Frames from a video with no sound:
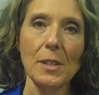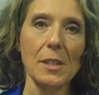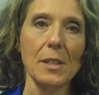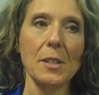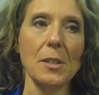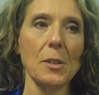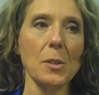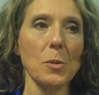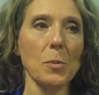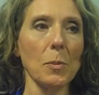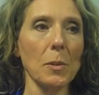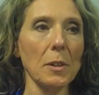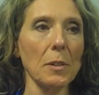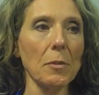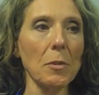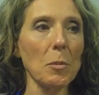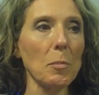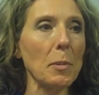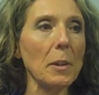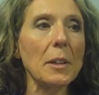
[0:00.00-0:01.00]
this is one of
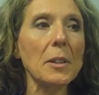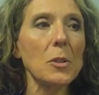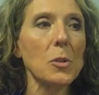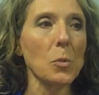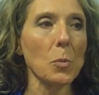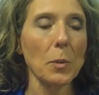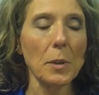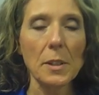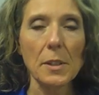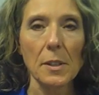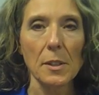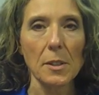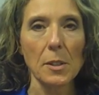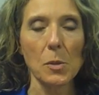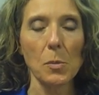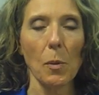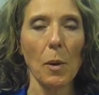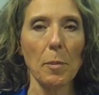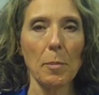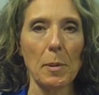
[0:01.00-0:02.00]
the biggest reasons
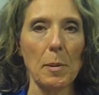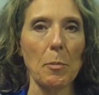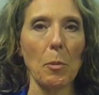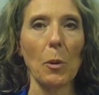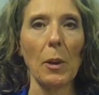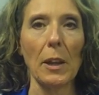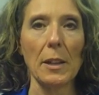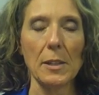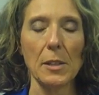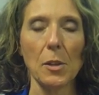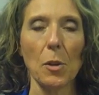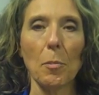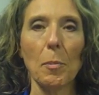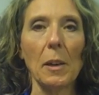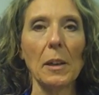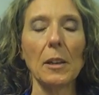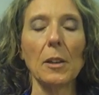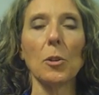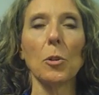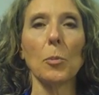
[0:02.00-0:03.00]
why people get so
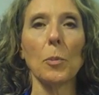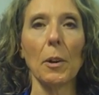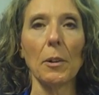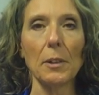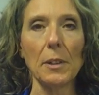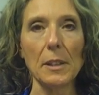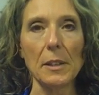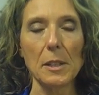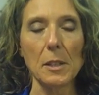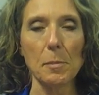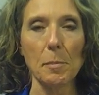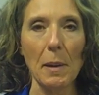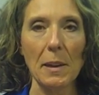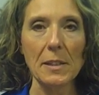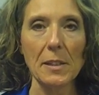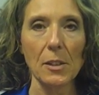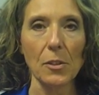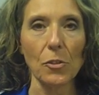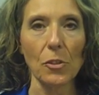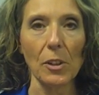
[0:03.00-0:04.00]
many erroneous
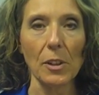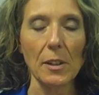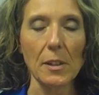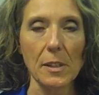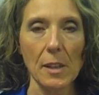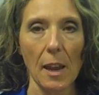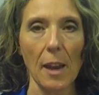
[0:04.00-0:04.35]
messages